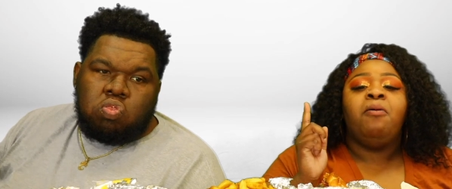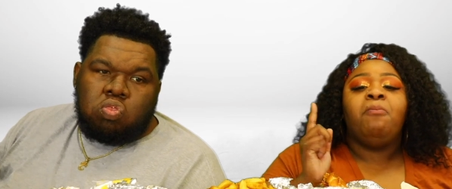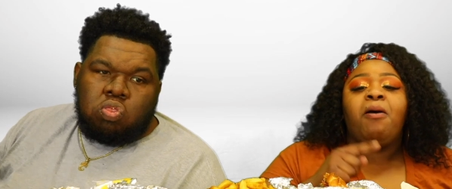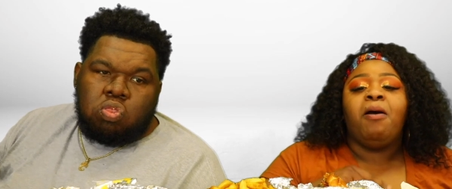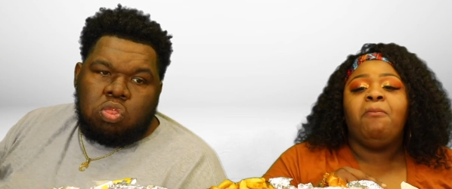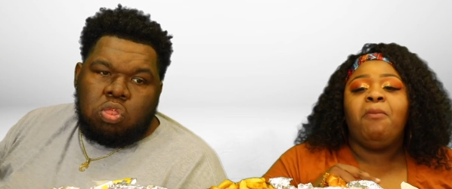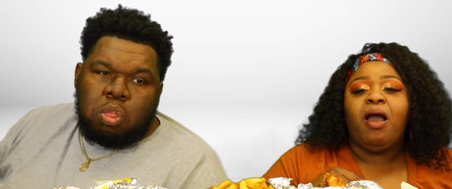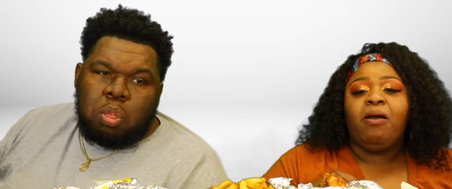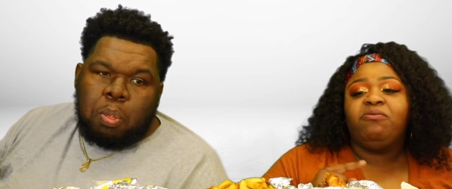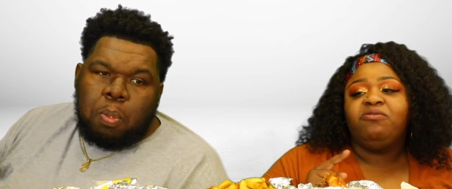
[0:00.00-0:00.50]
Speaker 1: my
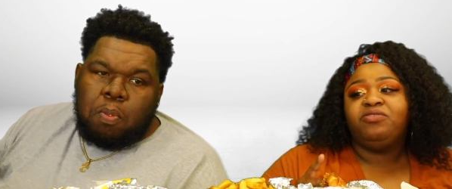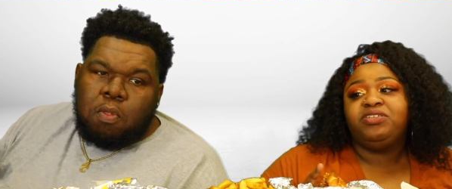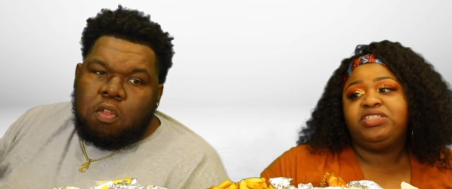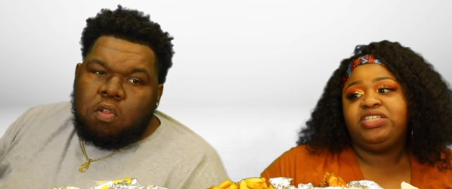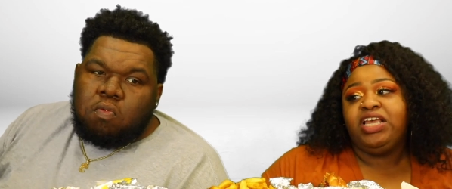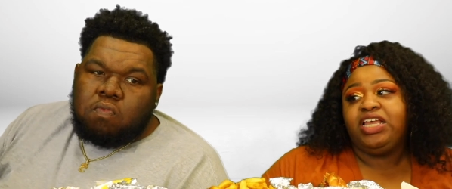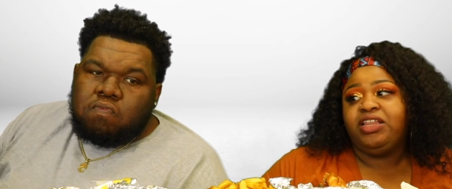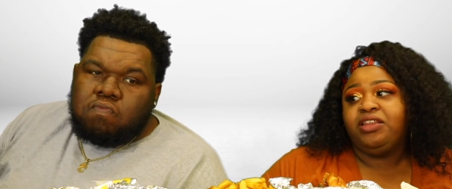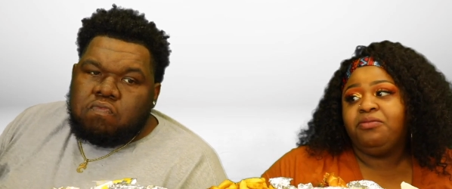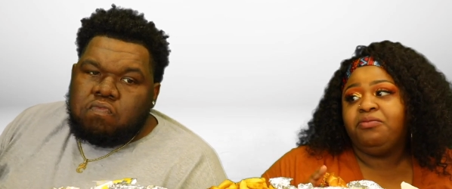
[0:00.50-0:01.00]
mama was
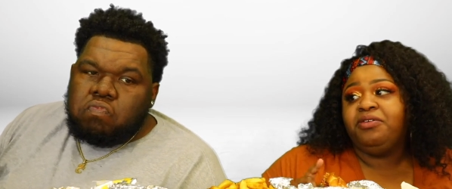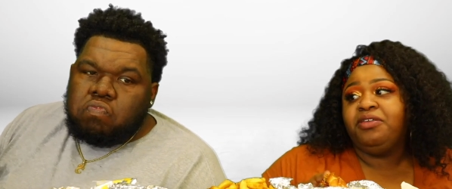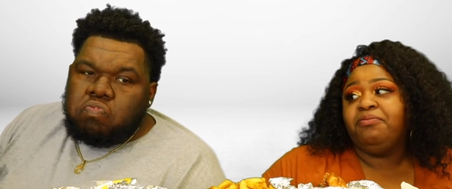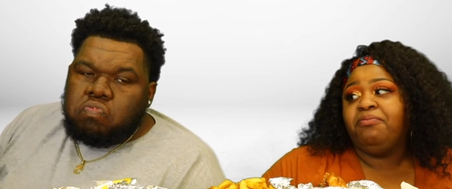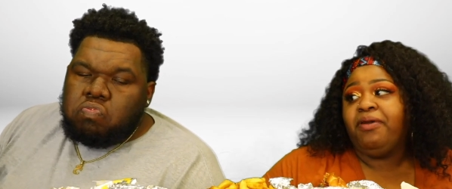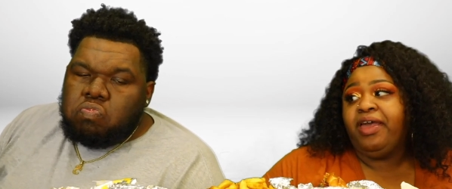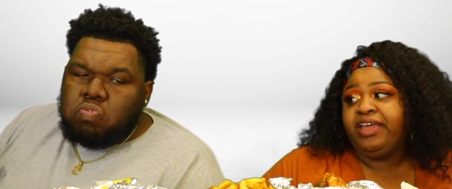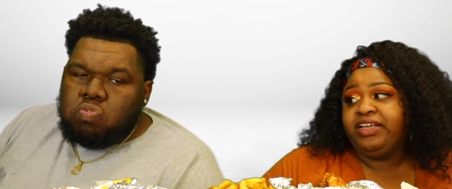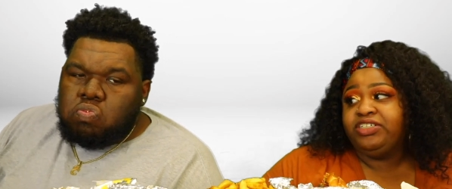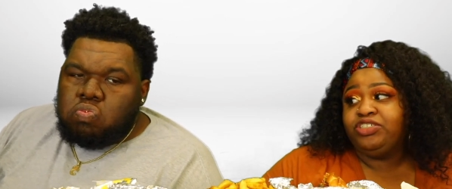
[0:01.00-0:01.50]
telling me
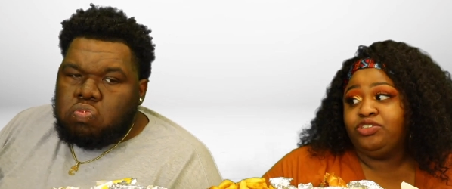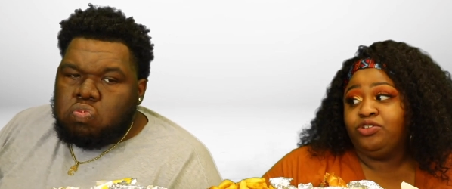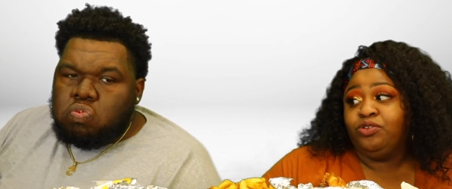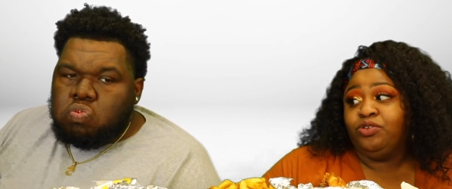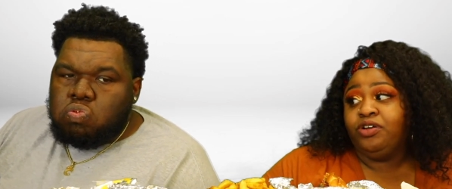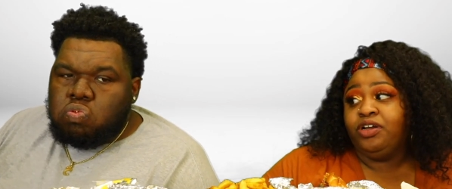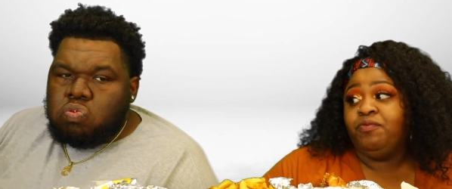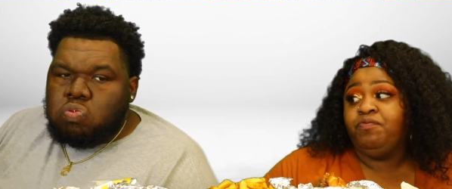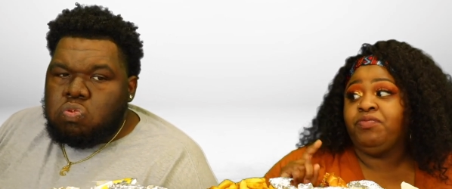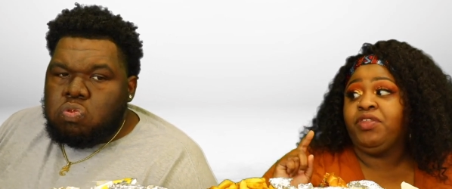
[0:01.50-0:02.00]
make
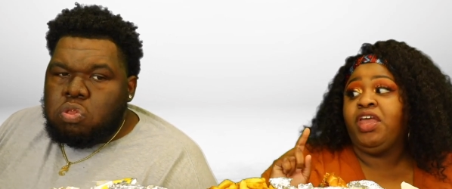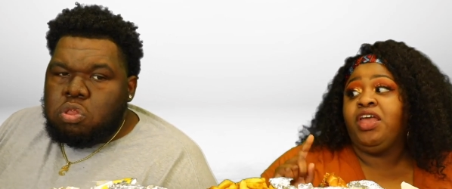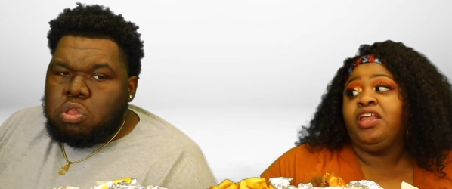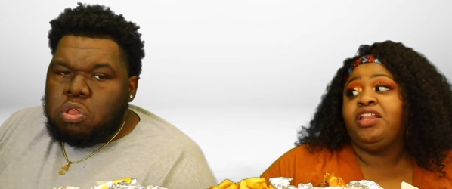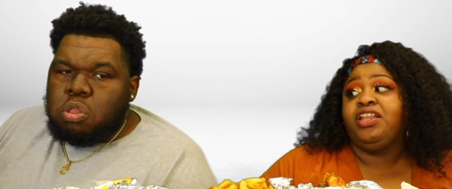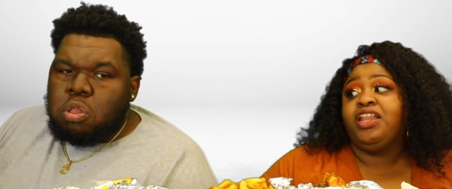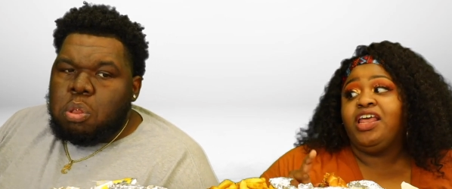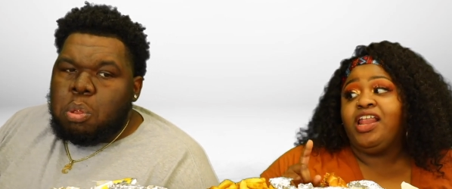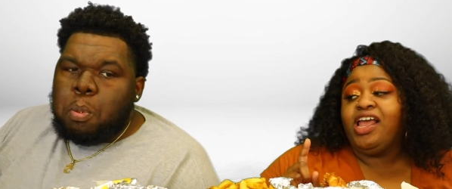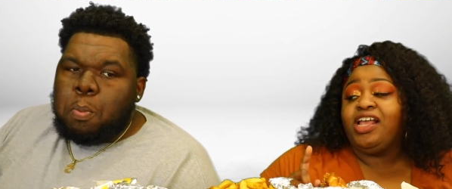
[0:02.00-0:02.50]
sure
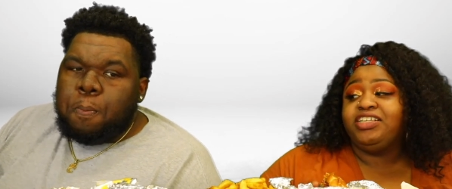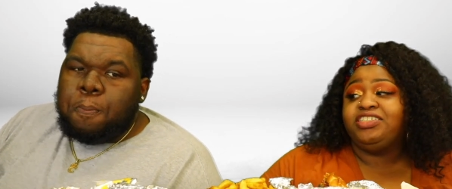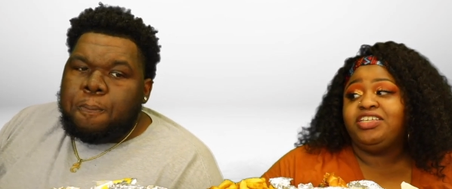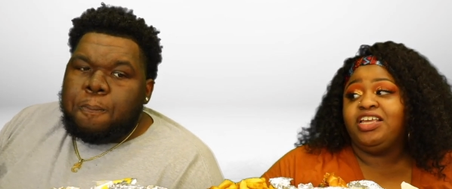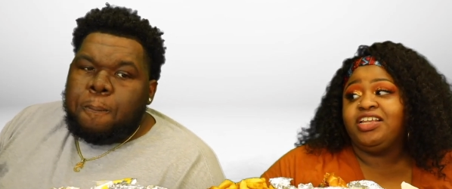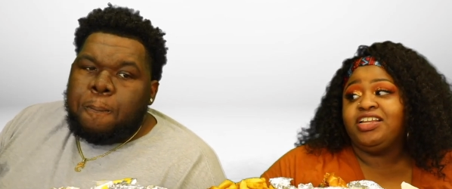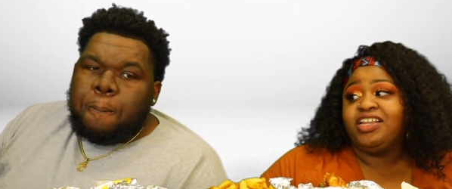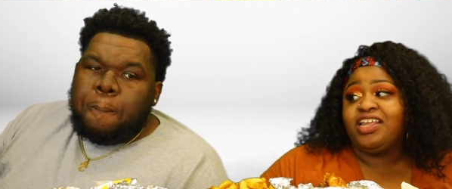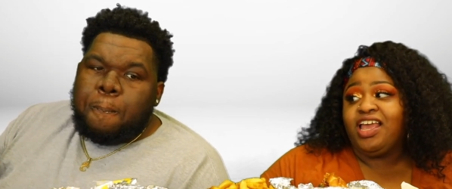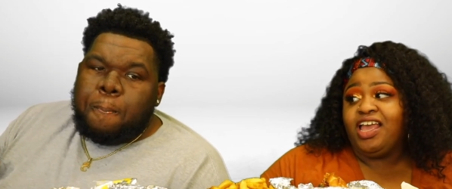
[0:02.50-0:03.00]
that I
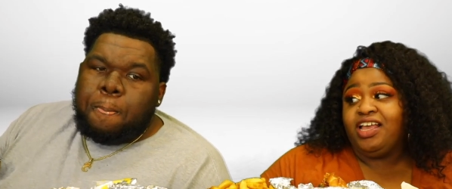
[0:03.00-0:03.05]
checked